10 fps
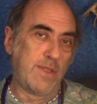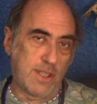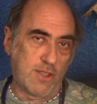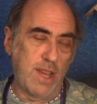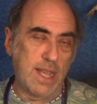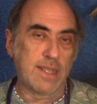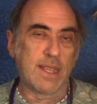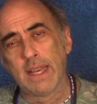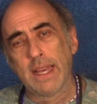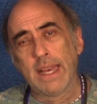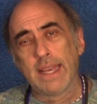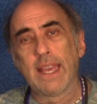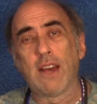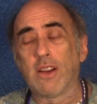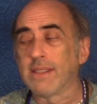stress. Here
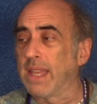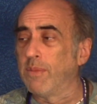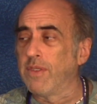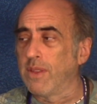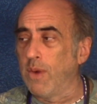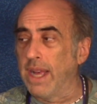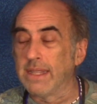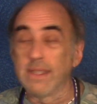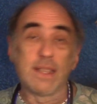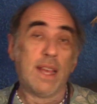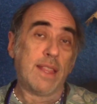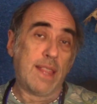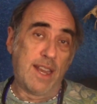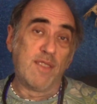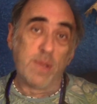are some of the ones that
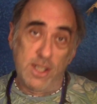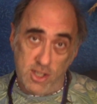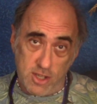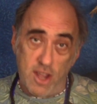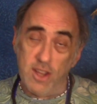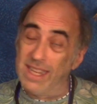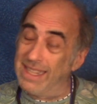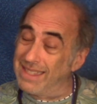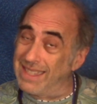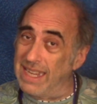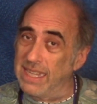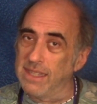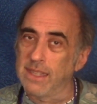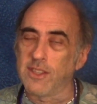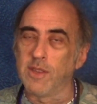have been shown in
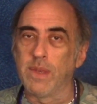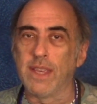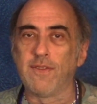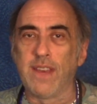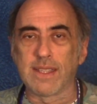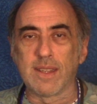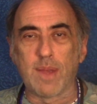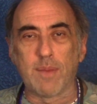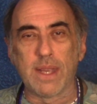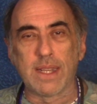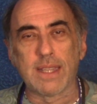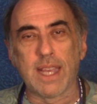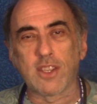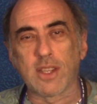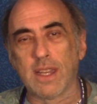studies to be affected by
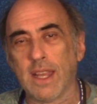meditation.